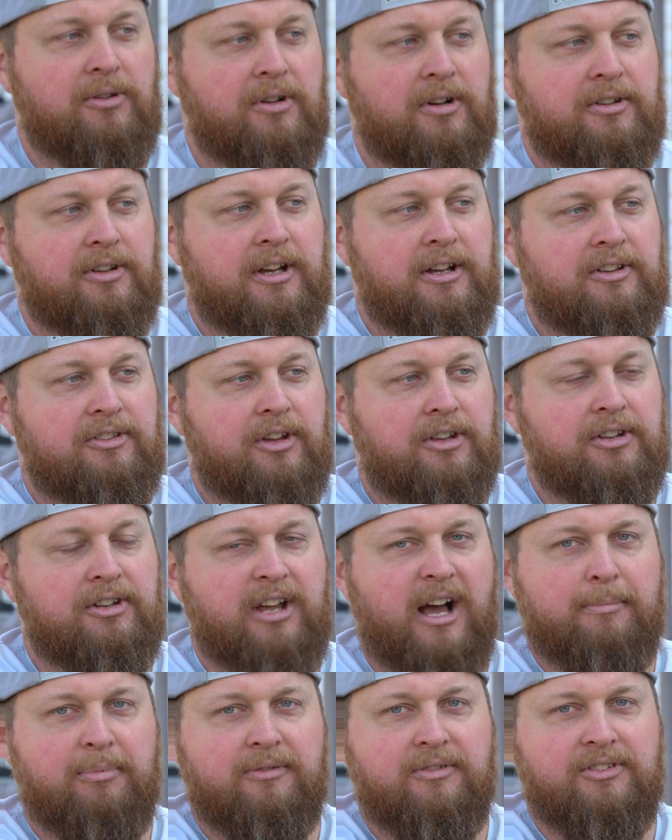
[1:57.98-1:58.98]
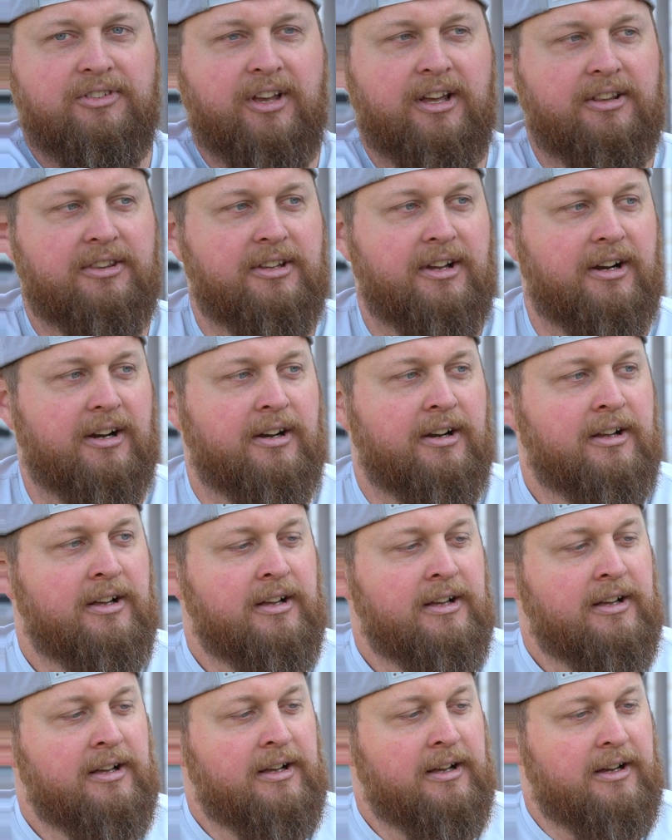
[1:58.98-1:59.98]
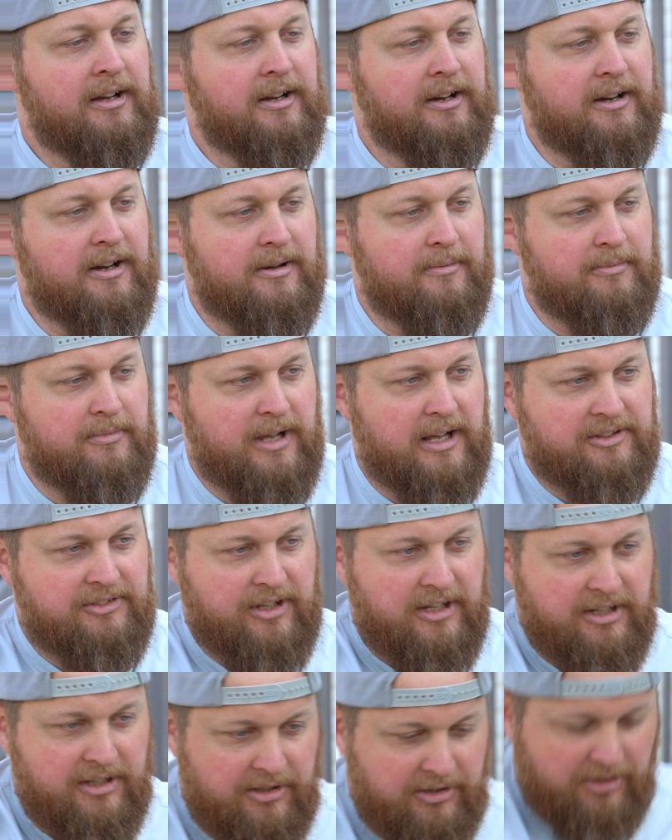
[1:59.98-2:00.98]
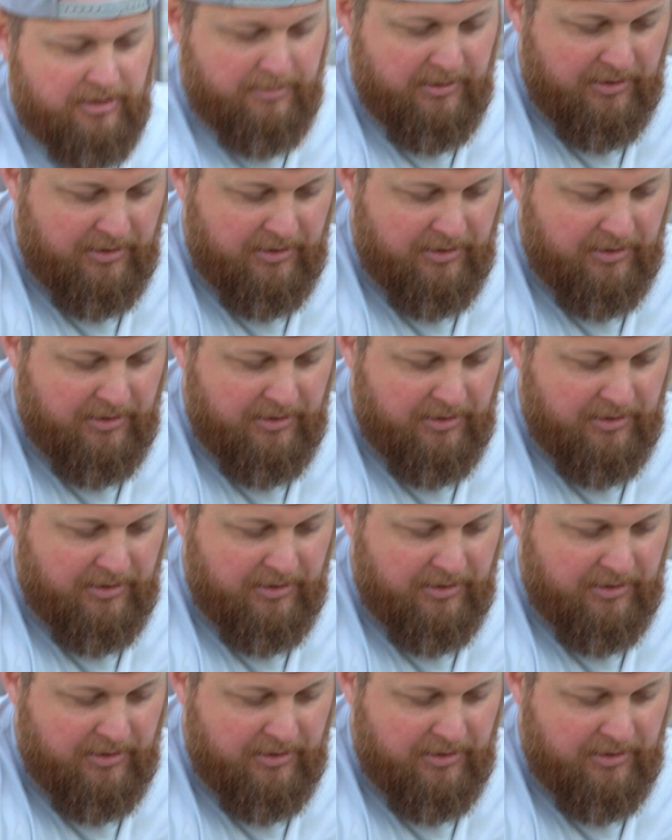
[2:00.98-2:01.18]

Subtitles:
look like it's on the top of his head there as they get a little